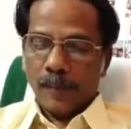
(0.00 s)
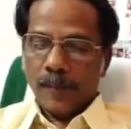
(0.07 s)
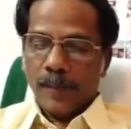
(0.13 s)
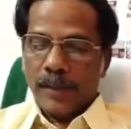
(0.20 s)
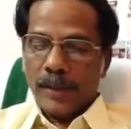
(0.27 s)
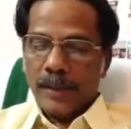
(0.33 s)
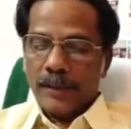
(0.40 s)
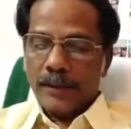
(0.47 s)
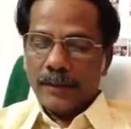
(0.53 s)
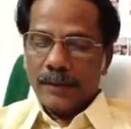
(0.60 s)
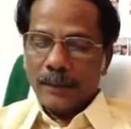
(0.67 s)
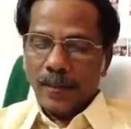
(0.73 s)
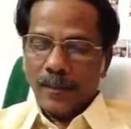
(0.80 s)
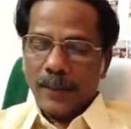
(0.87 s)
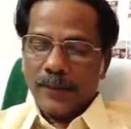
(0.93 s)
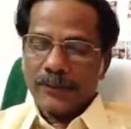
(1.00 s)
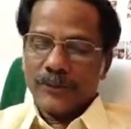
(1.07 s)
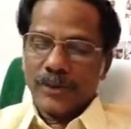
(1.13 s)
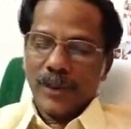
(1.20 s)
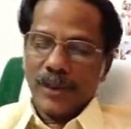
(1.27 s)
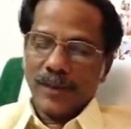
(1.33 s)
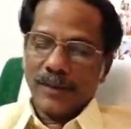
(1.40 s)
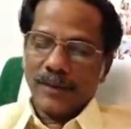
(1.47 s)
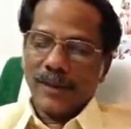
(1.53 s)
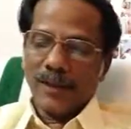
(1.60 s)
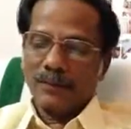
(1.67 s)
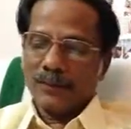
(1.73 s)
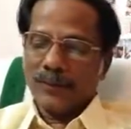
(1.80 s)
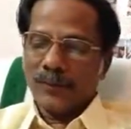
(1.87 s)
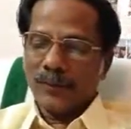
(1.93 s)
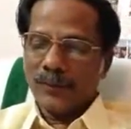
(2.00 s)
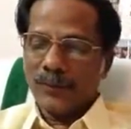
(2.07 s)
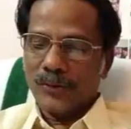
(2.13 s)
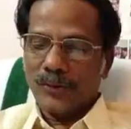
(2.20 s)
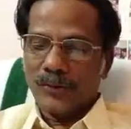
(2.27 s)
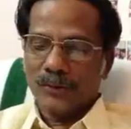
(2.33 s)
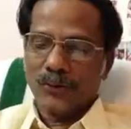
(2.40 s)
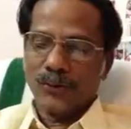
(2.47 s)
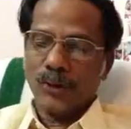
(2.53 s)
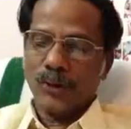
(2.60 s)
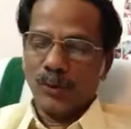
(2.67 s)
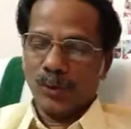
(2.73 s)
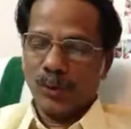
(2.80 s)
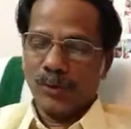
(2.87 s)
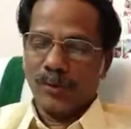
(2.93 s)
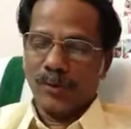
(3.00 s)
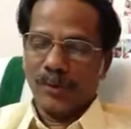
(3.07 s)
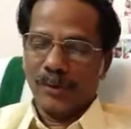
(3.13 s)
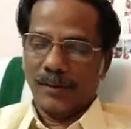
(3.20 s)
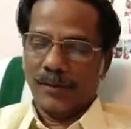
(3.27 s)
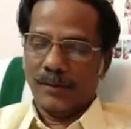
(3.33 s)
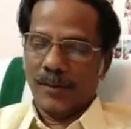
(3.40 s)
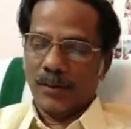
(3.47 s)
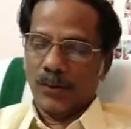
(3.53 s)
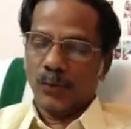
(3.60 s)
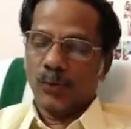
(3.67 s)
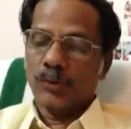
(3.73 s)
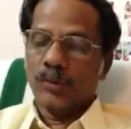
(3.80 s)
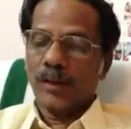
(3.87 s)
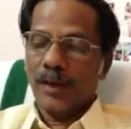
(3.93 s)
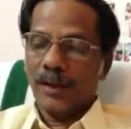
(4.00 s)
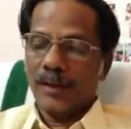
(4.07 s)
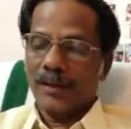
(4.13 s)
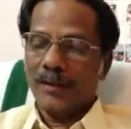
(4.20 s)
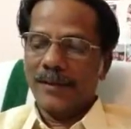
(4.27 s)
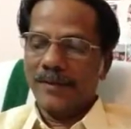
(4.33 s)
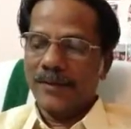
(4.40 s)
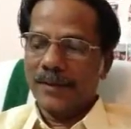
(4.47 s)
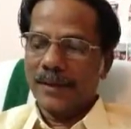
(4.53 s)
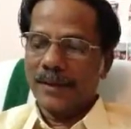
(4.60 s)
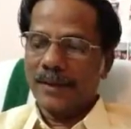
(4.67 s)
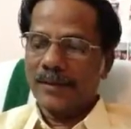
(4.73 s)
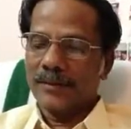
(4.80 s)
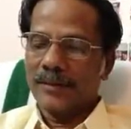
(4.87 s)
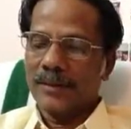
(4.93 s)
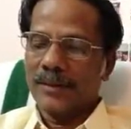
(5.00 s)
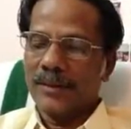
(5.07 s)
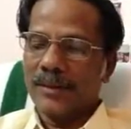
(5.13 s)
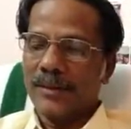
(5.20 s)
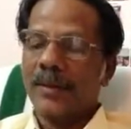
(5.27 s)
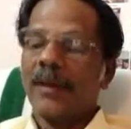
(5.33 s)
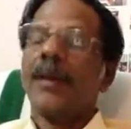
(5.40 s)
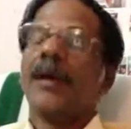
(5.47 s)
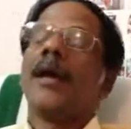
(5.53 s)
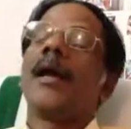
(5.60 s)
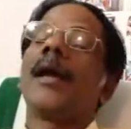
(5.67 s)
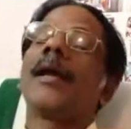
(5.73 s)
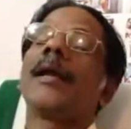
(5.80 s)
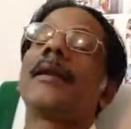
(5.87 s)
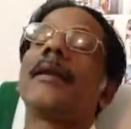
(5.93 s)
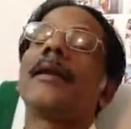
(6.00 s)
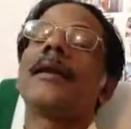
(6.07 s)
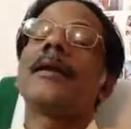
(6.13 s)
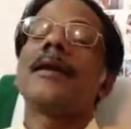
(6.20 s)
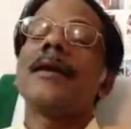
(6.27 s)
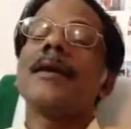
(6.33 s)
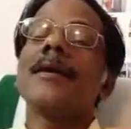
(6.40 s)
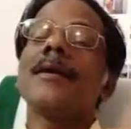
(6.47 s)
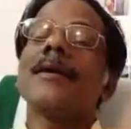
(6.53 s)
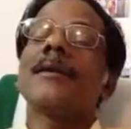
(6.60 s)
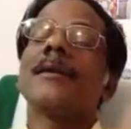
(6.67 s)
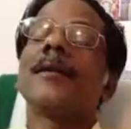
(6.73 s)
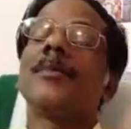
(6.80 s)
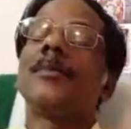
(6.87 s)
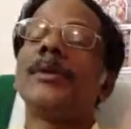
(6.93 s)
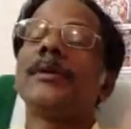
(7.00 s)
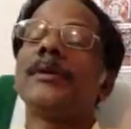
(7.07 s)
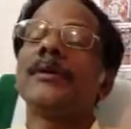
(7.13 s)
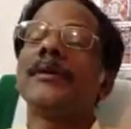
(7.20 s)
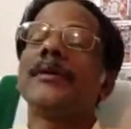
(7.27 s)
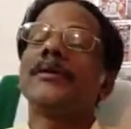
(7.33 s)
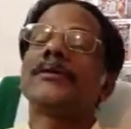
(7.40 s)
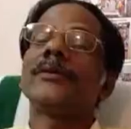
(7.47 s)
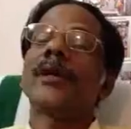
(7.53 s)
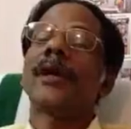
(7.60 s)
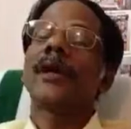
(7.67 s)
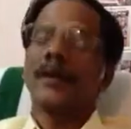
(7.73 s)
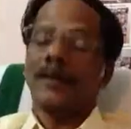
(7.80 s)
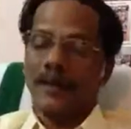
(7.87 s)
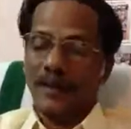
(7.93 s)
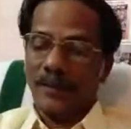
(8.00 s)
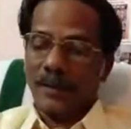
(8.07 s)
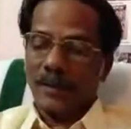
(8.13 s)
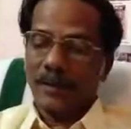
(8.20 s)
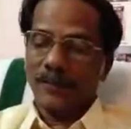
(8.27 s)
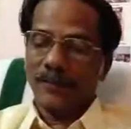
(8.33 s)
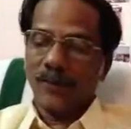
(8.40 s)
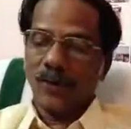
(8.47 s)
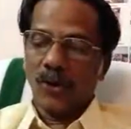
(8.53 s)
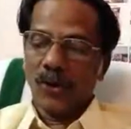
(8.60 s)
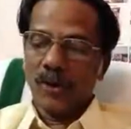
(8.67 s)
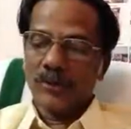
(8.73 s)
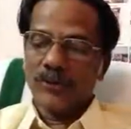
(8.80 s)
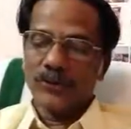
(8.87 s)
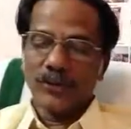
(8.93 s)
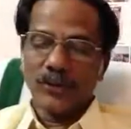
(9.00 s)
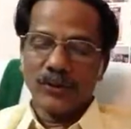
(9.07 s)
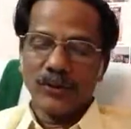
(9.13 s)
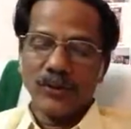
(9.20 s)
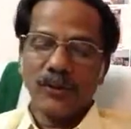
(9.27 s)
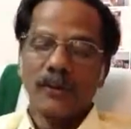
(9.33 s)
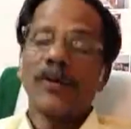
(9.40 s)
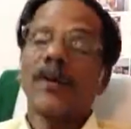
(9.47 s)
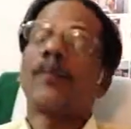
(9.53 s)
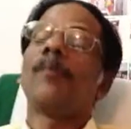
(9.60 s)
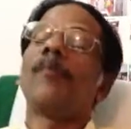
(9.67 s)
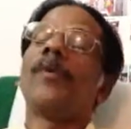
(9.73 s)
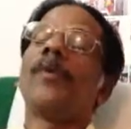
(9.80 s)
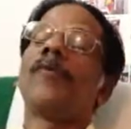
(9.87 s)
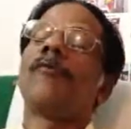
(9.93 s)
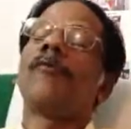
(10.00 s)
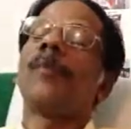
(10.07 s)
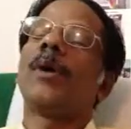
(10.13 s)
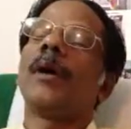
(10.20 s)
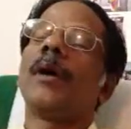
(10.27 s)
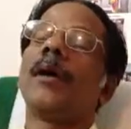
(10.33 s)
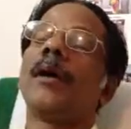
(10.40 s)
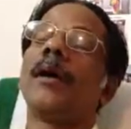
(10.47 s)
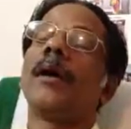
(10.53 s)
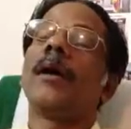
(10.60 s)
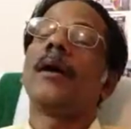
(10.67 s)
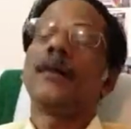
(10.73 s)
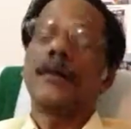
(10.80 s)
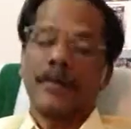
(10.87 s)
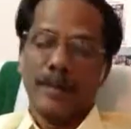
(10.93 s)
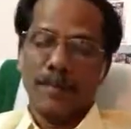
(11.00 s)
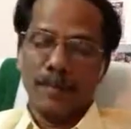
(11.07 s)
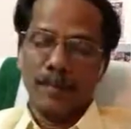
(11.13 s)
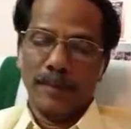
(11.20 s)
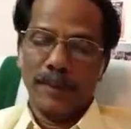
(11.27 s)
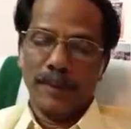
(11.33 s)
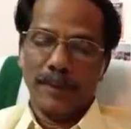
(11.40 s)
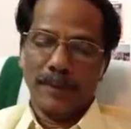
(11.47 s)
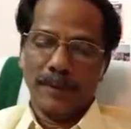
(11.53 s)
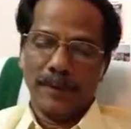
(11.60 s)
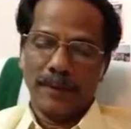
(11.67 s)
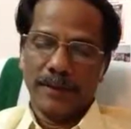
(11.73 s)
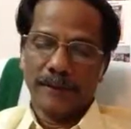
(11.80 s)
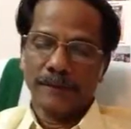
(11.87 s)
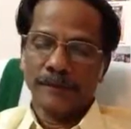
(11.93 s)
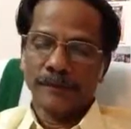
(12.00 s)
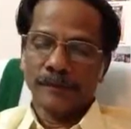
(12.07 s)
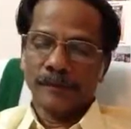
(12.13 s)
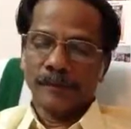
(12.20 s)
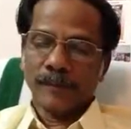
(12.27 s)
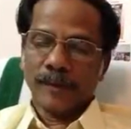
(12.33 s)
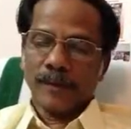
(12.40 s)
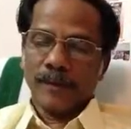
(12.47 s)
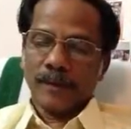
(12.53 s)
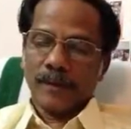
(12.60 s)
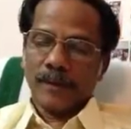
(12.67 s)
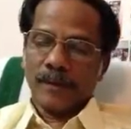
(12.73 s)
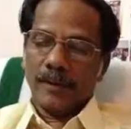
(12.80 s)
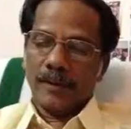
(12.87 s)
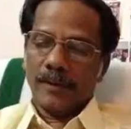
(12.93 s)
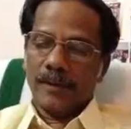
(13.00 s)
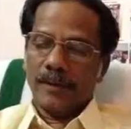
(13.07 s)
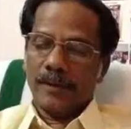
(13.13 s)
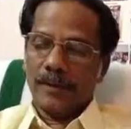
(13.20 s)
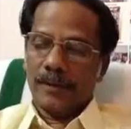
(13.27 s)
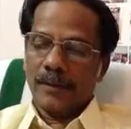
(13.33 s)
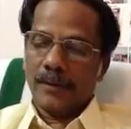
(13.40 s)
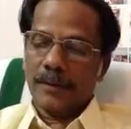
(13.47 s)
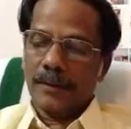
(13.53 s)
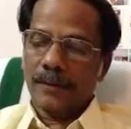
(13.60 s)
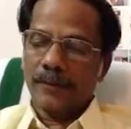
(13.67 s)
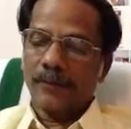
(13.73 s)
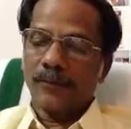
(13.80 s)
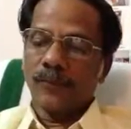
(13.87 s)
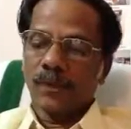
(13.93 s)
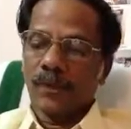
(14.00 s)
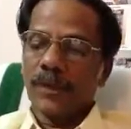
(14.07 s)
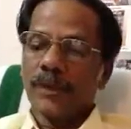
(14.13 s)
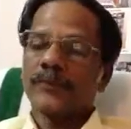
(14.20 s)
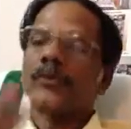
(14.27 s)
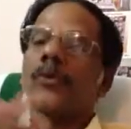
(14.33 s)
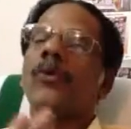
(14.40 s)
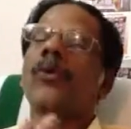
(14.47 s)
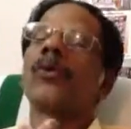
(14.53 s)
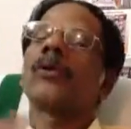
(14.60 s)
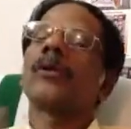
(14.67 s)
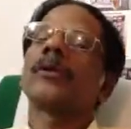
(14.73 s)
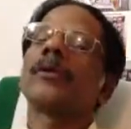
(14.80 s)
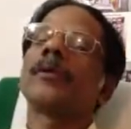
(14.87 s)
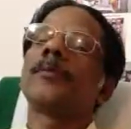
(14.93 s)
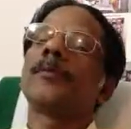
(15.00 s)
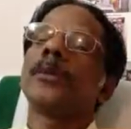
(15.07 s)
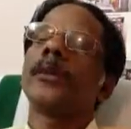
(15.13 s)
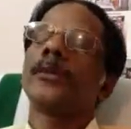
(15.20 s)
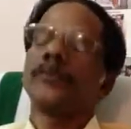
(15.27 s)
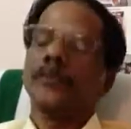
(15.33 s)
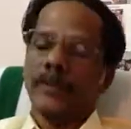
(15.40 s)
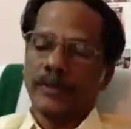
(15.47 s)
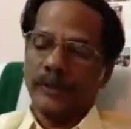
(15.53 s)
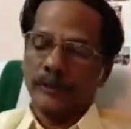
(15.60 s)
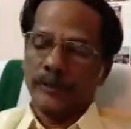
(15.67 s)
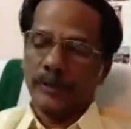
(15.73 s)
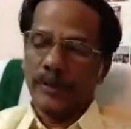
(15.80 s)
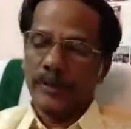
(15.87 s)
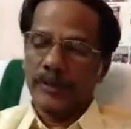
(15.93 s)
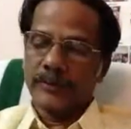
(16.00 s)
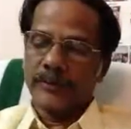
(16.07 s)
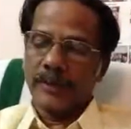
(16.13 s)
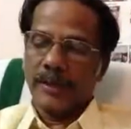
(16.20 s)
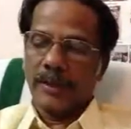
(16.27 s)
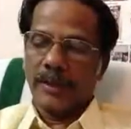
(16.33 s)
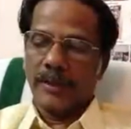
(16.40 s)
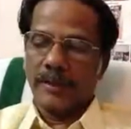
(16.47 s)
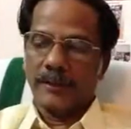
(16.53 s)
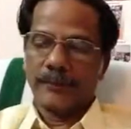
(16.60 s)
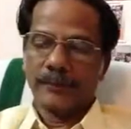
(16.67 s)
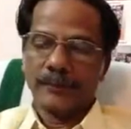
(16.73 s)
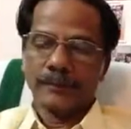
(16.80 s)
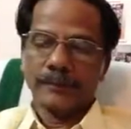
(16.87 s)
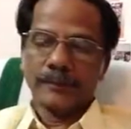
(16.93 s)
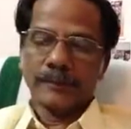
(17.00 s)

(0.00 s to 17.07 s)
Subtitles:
But the child comes out to the world with great difficulty, and again the pity is that it falls into the web of Maya immediately. It forgets all the previous births and deaths.